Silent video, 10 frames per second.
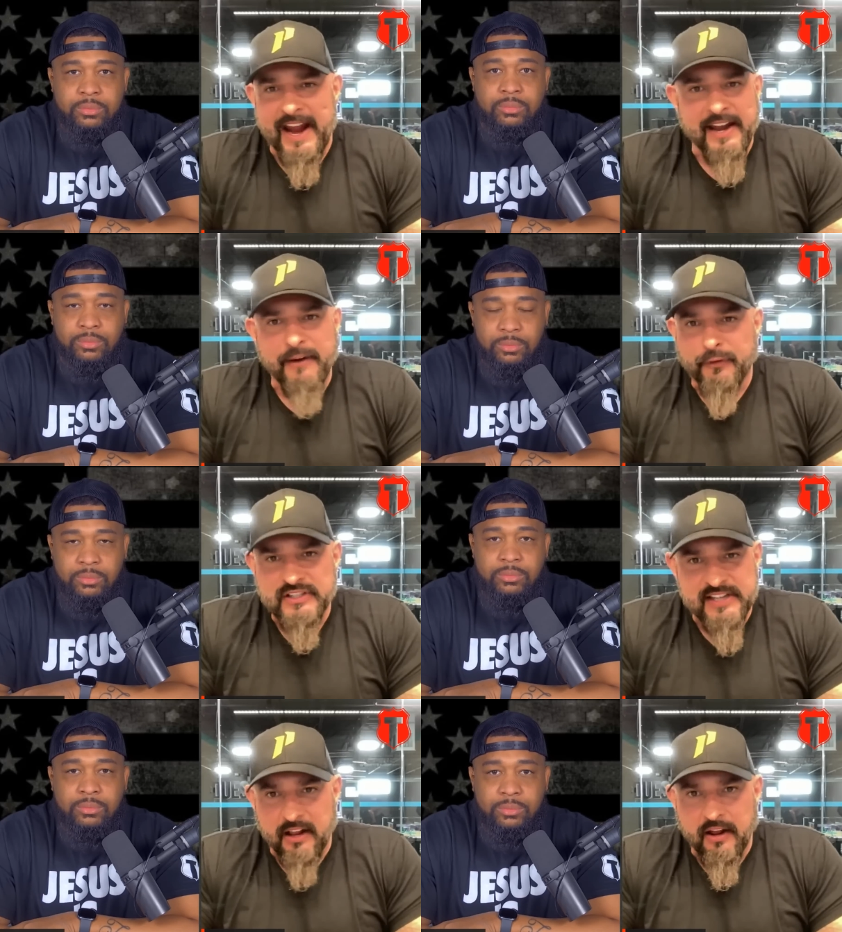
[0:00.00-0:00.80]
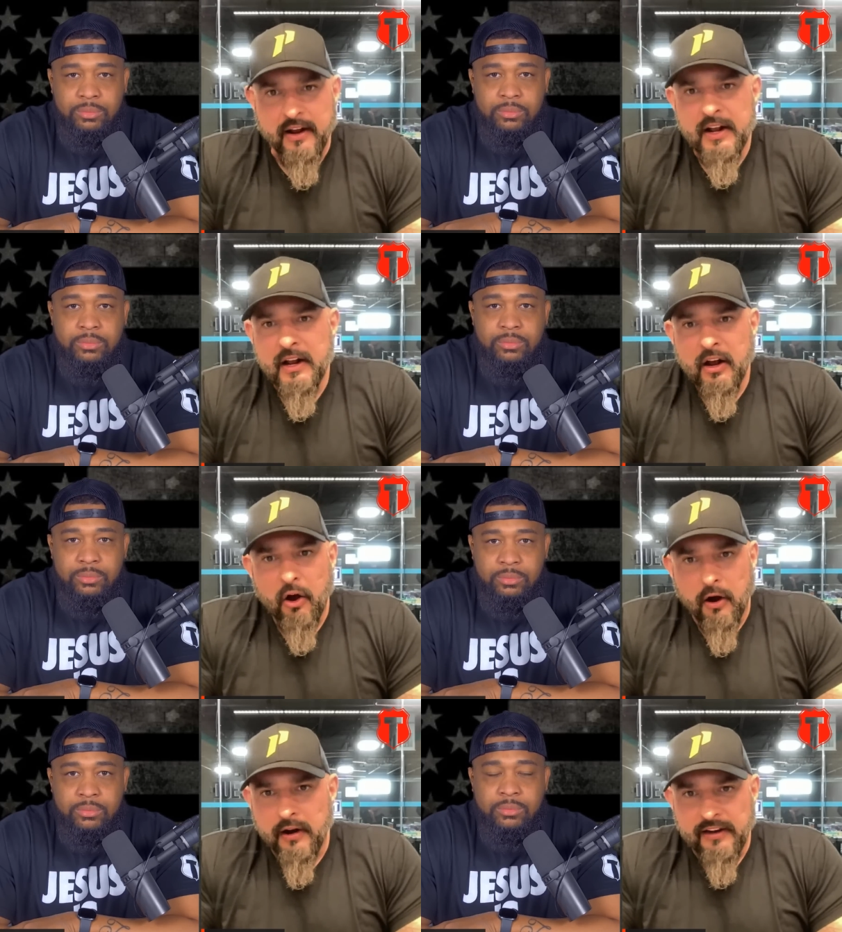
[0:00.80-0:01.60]
Speaker 1: Andy Frisella
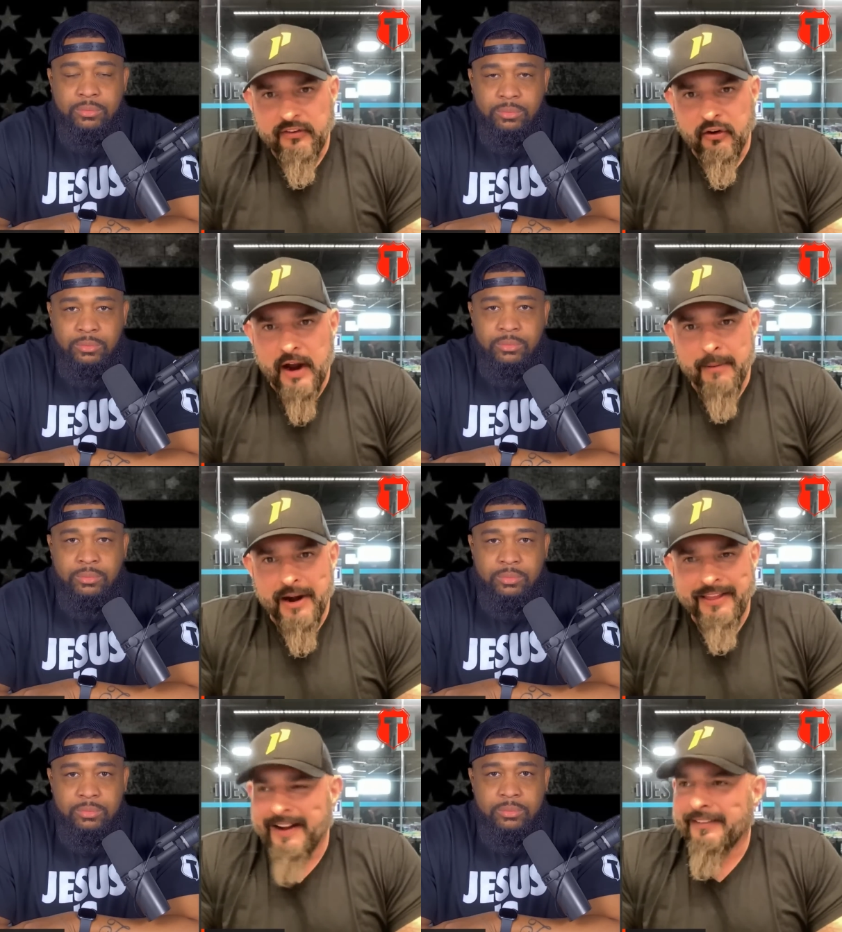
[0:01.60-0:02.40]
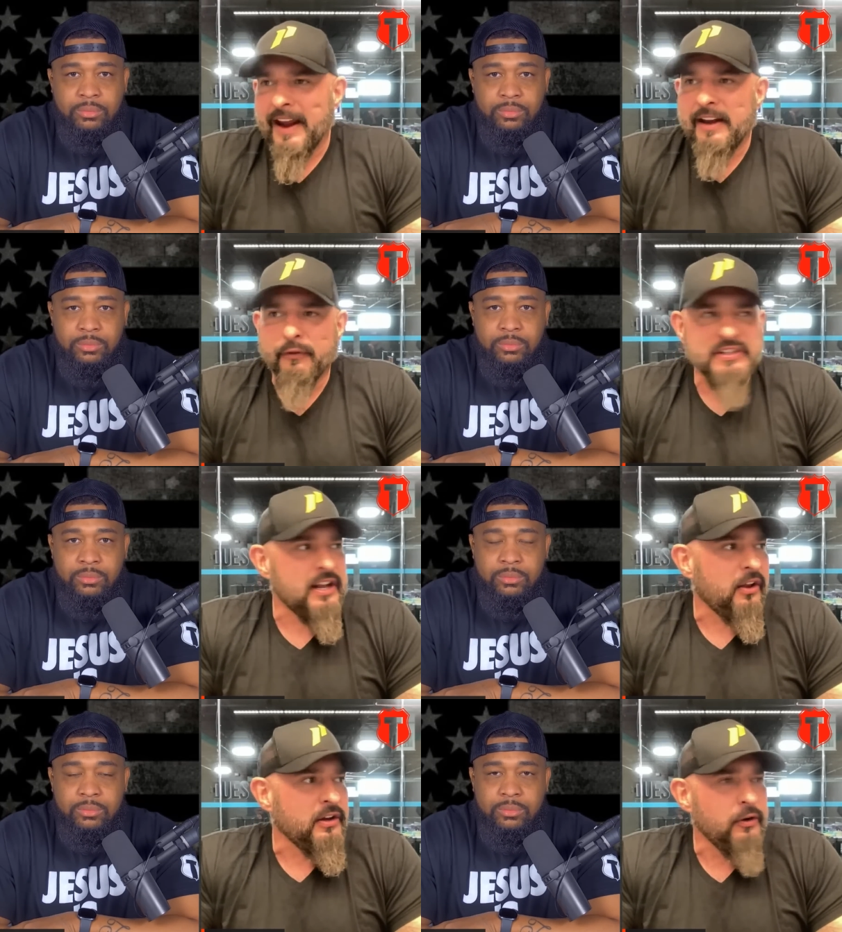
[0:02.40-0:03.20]
on Instagram, and I think it's Andy
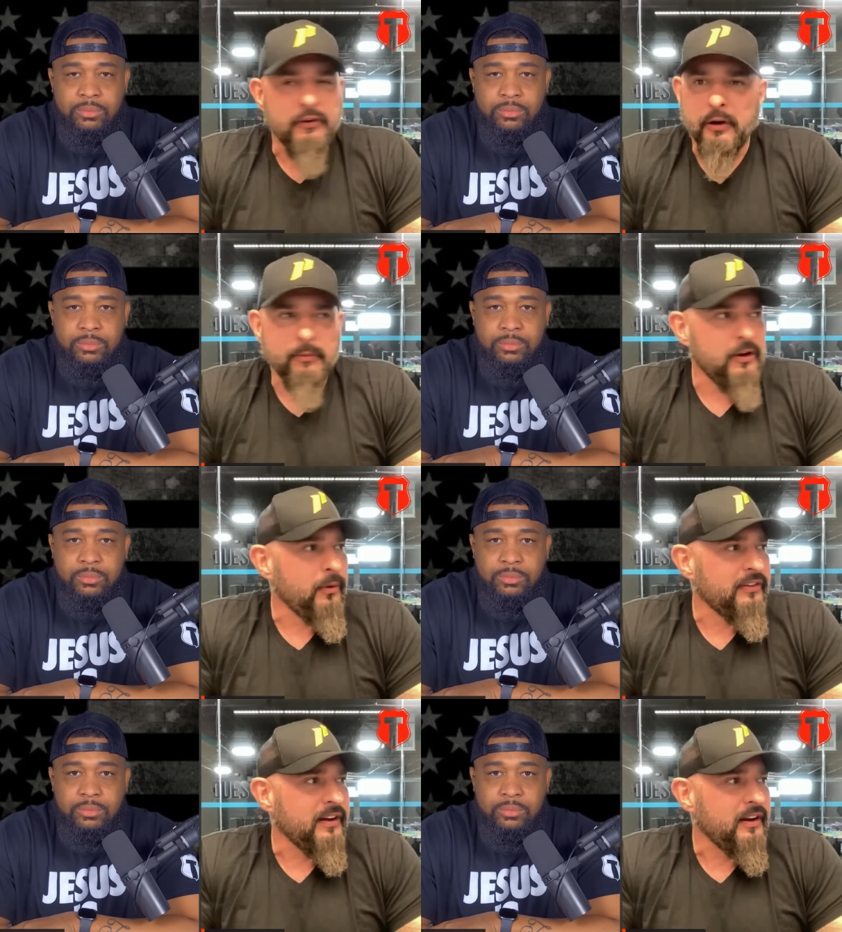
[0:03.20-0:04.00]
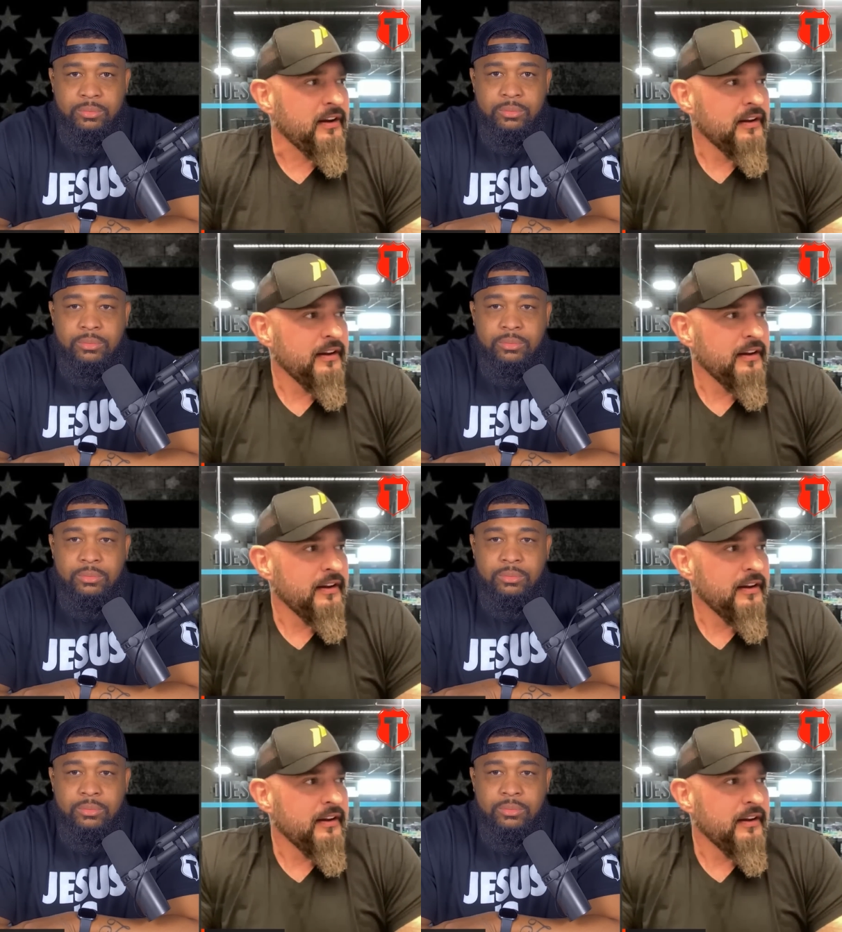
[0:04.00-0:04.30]
Frisella on YouTube too, isn't it?